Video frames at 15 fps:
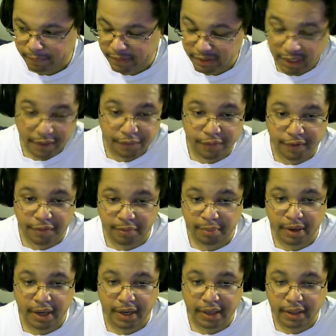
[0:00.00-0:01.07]
it's not for
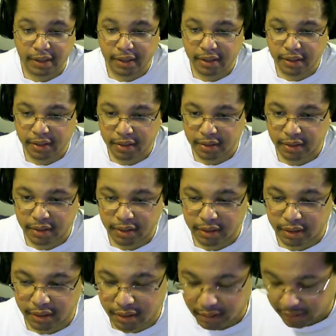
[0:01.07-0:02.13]
everybody.
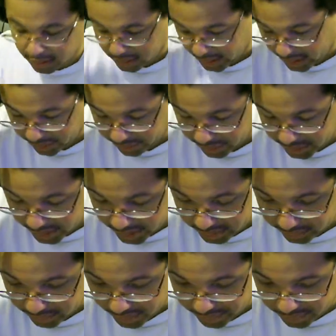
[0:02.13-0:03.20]
Not everything is
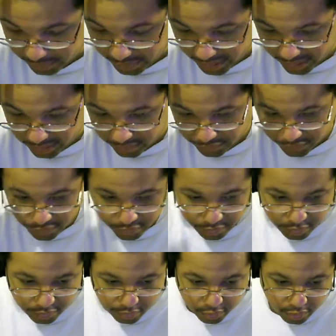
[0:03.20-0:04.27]
for everybody to
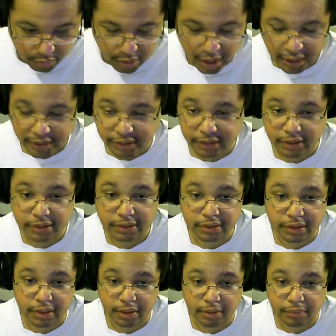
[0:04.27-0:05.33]
view or watch,
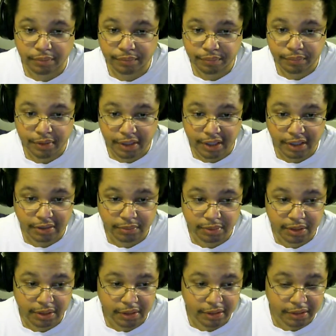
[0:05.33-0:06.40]
so it is
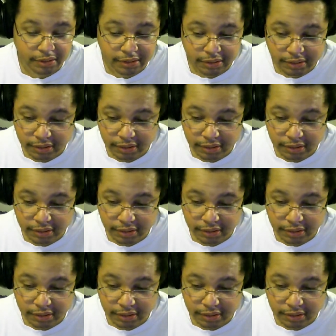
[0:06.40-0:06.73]
what it is.